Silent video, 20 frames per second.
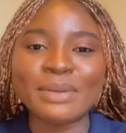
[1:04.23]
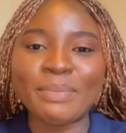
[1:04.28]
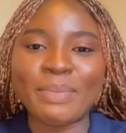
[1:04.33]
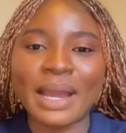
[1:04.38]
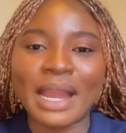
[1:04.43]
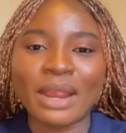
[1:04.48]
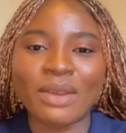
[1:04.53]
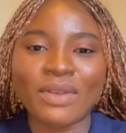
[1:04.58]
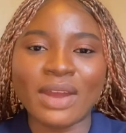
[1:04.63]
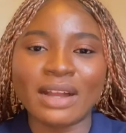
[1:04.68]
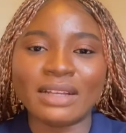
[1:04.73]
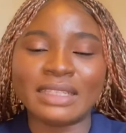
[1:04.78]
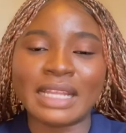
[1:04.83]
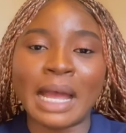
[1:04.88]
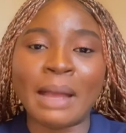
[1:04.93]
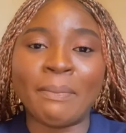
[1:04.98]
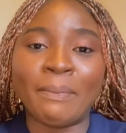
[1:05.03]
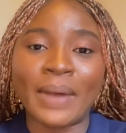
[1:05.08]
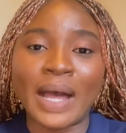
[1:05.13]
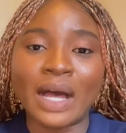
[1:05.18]
background
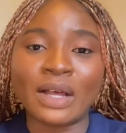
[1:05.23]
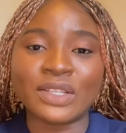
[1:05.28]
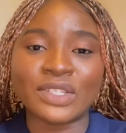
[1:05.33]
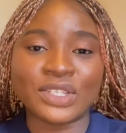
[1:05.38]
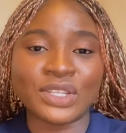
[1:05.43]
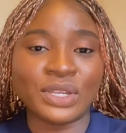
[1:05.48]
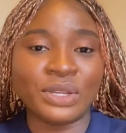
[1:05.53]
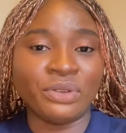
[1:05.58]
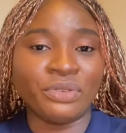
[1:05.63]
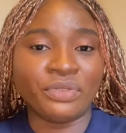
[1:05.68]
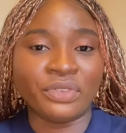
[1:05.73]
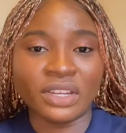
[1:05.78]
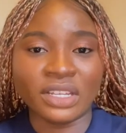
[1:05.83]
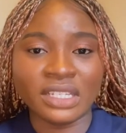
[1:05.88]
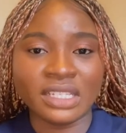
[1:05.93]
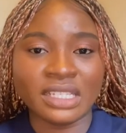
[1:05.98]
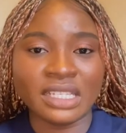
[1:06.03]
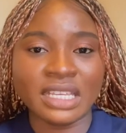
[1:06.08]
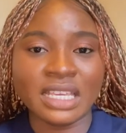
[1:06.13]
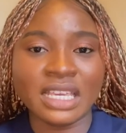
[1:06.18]
about the
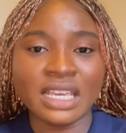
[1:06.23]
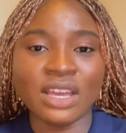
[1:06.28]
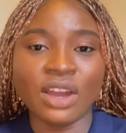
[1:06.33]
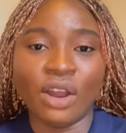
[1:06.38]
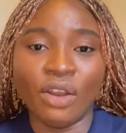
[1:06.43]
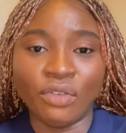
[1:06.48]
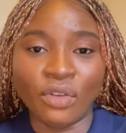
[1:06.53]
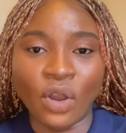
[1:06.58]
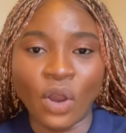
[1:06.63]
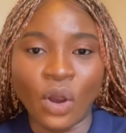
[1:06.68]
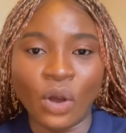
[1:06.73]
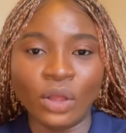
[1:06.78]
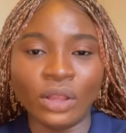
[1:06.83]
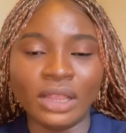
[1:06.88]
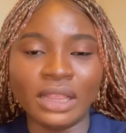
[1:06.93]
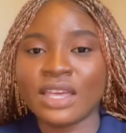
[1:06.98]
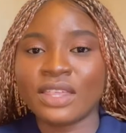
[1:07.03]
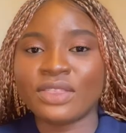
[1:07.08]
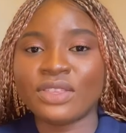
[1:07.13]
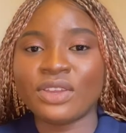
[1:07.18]
University of
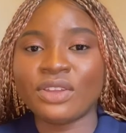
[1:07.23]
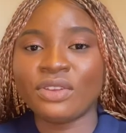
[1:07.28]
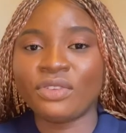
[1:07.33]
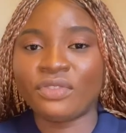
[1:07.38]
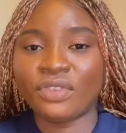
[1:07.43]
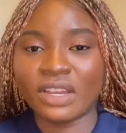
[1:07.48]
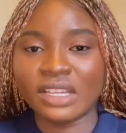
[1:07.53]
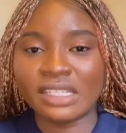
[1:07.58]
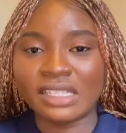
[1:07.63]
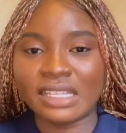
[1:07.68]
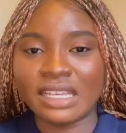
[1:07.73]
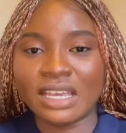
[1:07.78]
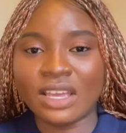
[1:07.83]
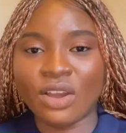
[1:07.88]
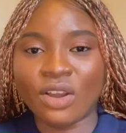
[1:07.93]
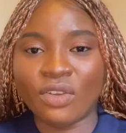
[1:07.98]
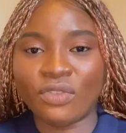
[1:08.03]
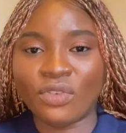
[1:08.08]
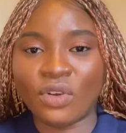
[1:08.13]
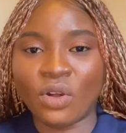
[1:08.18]
Hull. The University
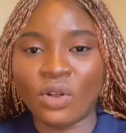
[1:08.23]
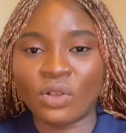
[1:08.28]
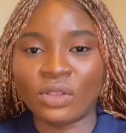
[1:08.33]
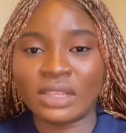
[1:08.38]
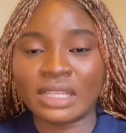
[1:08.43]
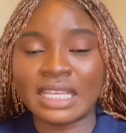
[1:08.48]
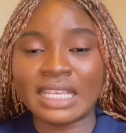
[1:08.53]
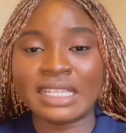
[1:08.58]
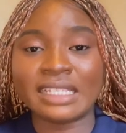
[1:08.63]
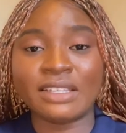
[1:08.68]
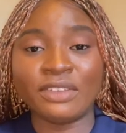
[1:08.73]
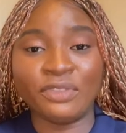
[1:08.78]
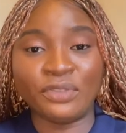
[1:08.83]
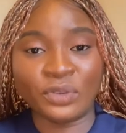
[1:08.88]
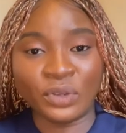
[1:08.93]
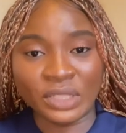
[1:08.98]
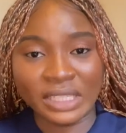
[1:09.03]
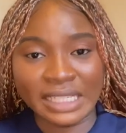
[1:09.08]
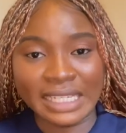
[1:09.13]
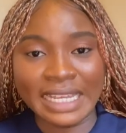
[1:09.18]
of Hull is the
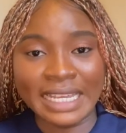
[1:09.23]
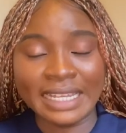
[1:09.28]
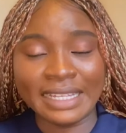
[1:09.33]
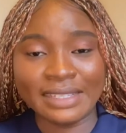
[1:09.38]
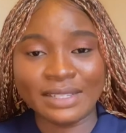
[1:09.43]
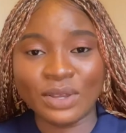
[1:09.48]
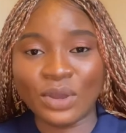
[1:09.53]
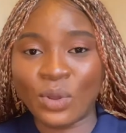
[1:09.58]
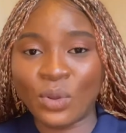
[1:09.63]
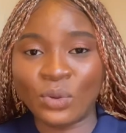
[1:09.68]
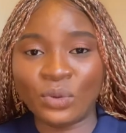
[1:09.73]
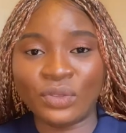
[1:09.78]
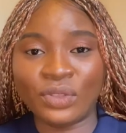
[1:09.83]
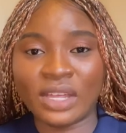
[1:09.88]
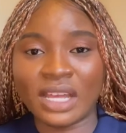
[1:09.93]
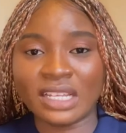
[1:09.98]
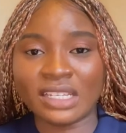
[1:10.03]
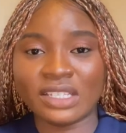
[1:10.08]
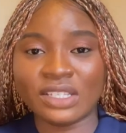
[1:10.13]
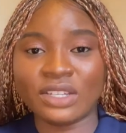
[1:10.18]
14th
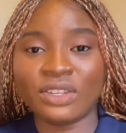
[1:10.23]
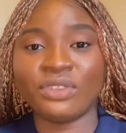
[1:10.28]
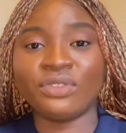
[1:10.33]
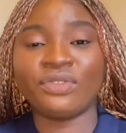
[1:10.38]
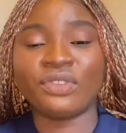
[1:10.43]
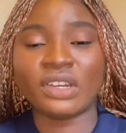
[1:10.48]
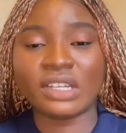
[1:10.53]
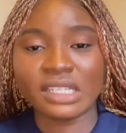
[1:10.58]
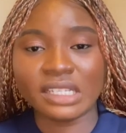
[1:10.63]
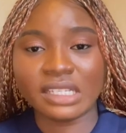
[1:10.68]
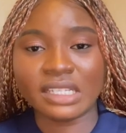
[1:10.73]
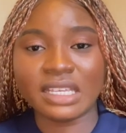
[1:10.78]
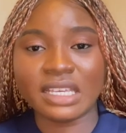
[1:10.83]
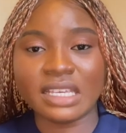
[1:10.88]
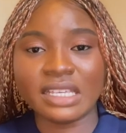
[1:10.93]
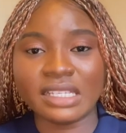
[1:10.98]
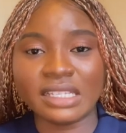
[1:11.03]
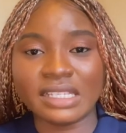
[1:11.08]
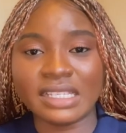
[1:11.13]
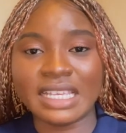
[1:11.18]
oldest
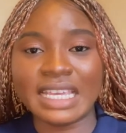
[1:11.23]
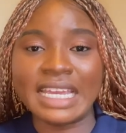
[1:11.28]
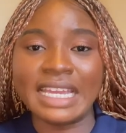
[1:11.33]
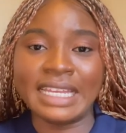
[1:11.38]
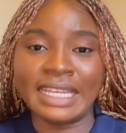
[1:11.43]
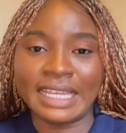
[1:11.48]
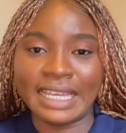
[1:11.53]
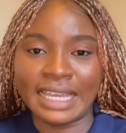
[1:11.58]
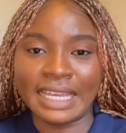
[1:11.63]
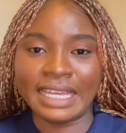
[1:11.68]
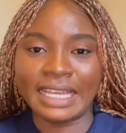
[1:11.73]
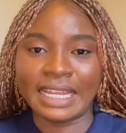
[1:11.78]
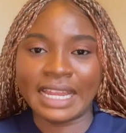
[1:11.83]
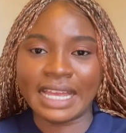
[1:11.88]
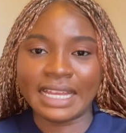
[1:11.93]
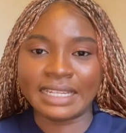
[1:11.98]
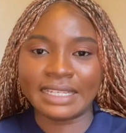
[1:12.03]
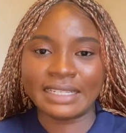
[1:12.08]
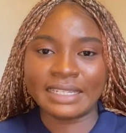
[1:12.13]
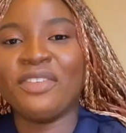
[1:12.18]
university in
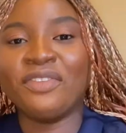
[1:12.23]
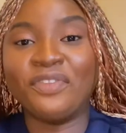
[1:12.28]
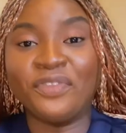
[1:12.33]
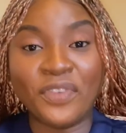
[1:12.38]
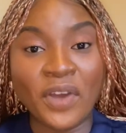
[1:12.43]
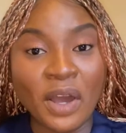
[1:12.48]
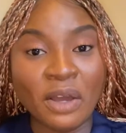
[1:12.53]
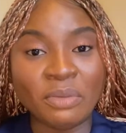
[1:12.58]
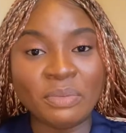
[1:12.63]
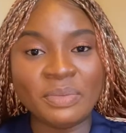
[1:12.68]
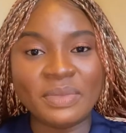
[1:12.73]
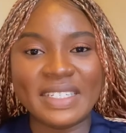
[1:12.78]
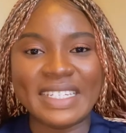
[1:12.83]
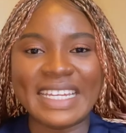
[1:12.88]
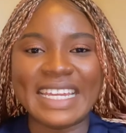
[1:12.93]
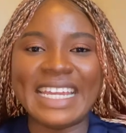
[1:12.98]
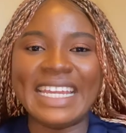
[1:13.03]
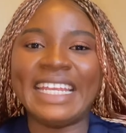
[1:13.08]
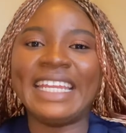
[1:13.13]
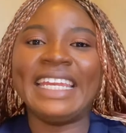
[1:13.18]
England. Formed
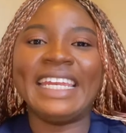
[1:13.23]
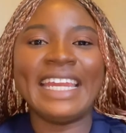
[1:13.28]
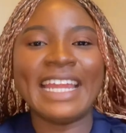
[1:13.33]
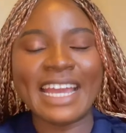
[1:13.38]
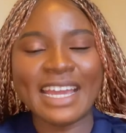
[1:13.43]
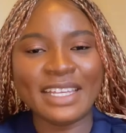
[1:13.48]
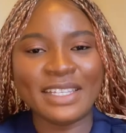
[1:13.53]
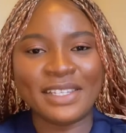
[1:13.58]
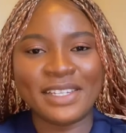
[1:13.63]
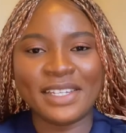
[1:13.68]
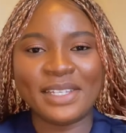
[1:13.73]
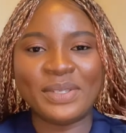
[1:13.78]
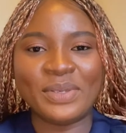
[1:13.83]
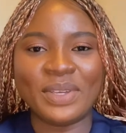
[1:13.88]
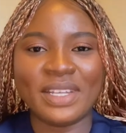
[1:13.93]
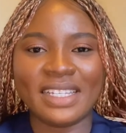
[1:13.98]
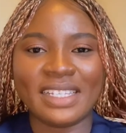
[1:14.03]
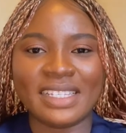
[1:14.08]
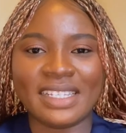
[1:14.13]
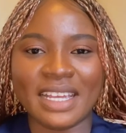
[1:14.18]
in
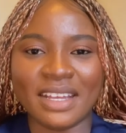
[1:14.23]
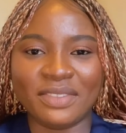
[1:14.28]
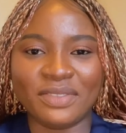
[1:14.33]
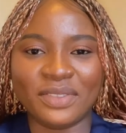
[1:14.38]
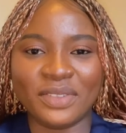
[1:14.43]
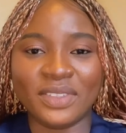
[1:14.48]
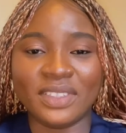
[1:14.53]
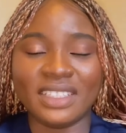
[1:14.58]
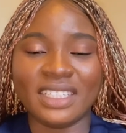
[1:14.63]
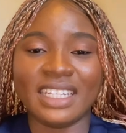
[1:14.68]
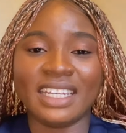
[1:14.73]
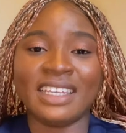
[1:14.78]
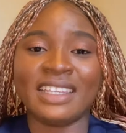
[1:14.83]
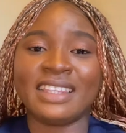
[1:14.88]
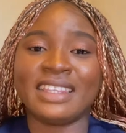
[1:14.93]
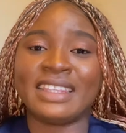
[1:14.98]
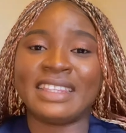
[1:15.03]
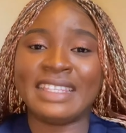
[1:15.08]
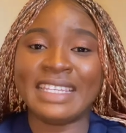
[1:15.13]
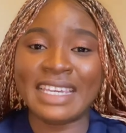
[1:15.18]
1927,
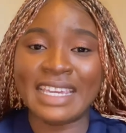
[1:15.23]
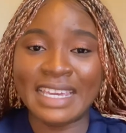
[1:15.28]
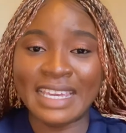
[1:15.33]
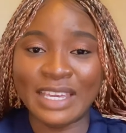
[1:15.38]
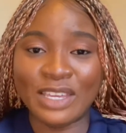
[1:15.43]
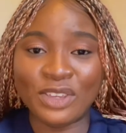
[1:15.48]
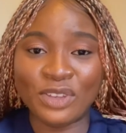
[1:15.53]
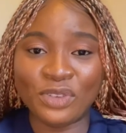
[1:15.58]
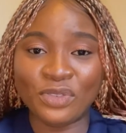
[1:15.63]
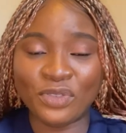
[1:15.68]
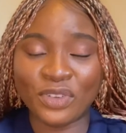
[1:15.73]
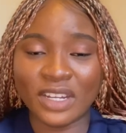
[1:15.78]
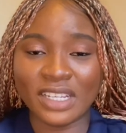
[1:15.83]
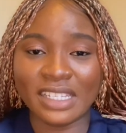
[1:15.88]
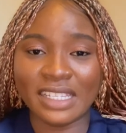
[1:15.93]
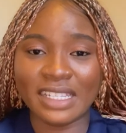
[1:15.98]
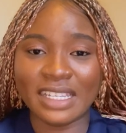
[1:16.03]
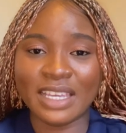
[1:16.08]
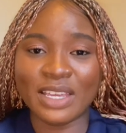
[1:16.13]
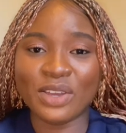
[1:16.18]
the
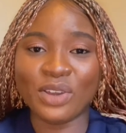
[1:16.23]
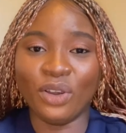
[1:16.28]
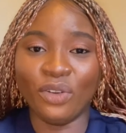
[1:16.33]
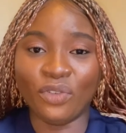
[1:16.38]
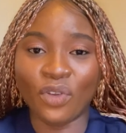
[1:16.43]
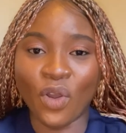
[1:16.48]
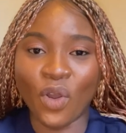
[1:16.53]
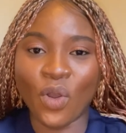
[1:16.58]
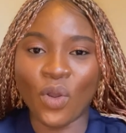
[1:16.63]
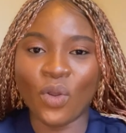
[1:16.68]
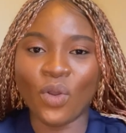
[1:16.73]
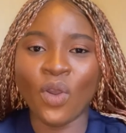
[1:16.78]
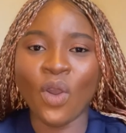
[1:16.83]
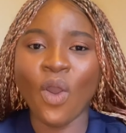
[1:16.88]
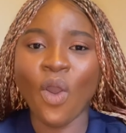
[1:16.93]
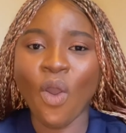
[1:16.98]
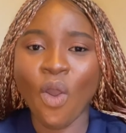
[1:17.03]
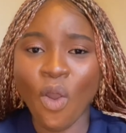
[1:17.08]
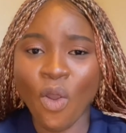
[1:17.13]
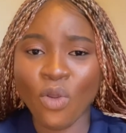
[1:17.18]
University of Hull
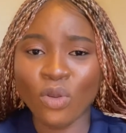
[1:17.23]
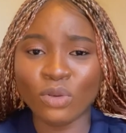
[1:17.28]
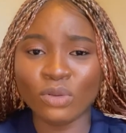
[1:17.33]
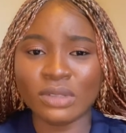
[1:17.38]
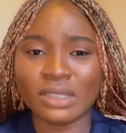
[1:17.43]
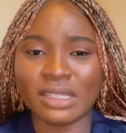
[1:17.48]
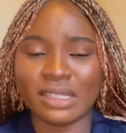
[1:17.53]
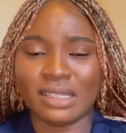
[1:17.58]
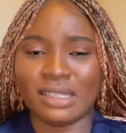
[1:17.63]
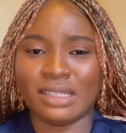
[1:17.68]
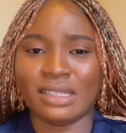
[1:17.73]
holds